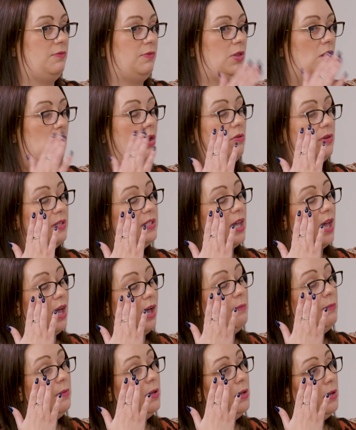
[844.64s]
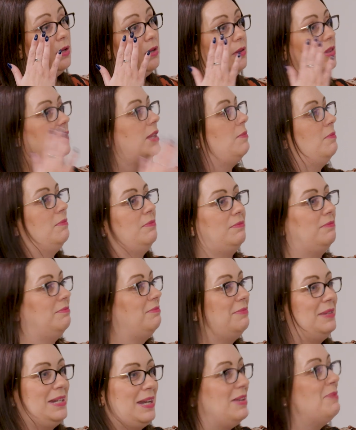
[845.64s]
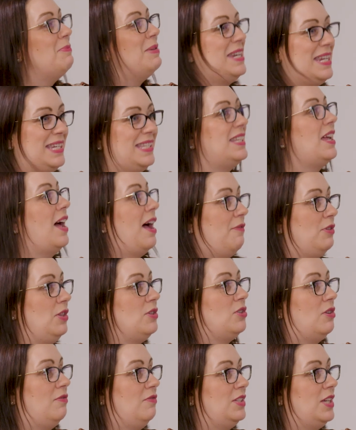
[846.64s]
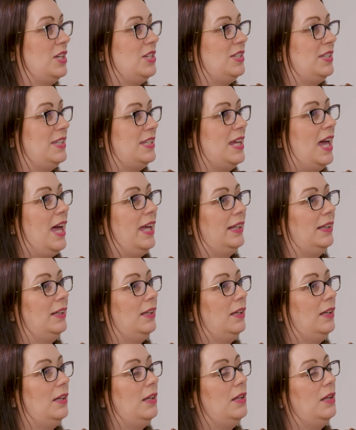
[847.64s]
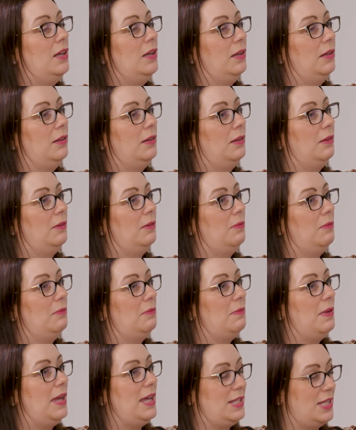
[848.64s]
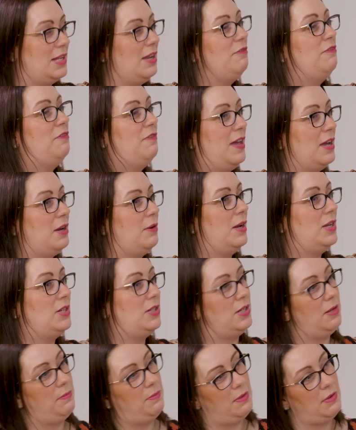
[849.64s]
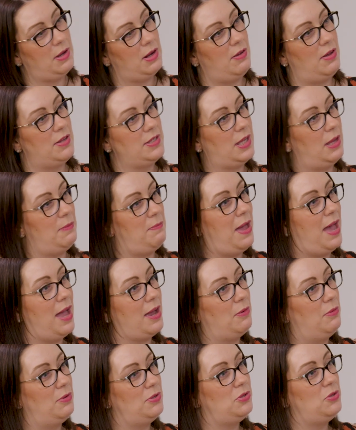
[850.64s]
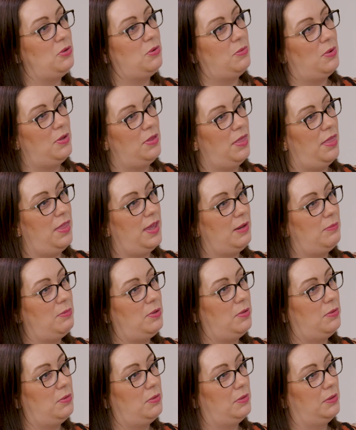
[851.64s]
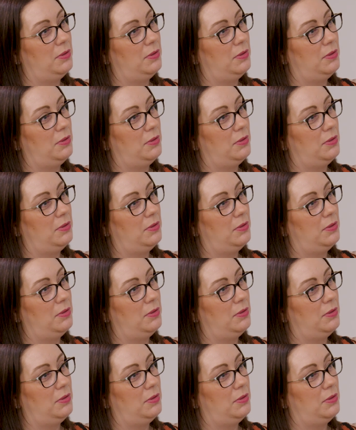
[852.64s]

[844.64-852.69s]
long term, then we need to start having those conversations today. It's an unfair question, but I'm going to ask it back. What's your one thing, Paul?